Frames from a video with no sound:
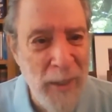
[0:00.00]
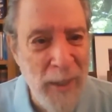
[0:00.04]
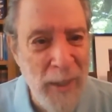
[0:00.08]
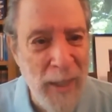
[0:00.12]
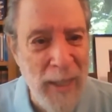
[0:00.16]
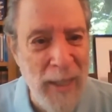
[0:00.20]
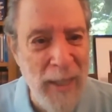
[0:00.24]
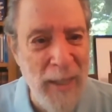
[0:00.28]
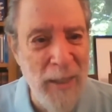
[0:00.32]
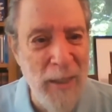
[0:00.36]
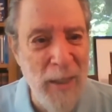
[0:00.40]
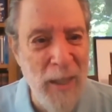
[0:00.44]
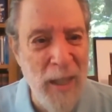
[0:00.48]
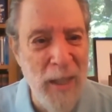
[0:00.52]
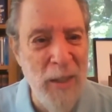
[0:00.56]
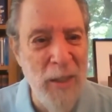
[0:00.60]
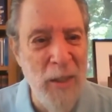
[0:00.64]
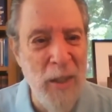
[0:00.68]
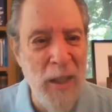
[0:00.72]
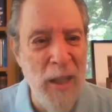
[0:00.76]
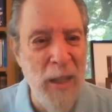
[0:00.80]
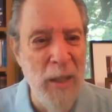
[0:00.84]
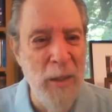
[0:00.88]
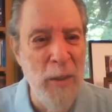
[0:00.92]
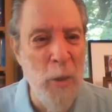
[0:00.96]
in
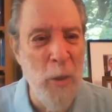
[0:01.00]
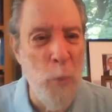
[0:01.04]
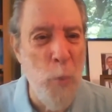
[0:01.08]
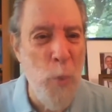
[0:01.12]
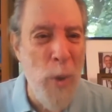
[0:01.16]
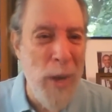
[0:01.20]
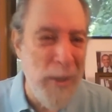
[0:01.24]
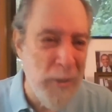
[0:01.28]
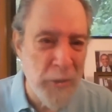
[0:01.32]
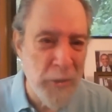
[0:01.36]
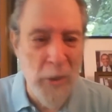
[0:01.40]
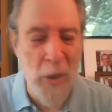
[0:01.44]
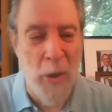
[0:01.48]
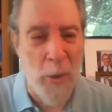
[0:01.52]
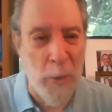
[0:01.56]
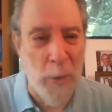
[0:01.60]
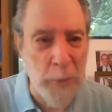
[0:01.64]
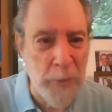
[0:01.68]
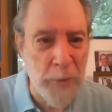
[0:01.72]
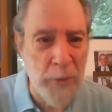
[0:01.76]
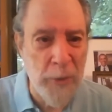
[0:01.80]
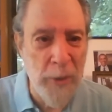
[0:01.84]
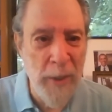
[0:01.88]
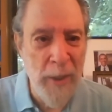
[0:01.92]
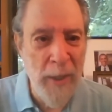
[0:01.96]
the West
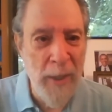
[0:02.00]
Coast.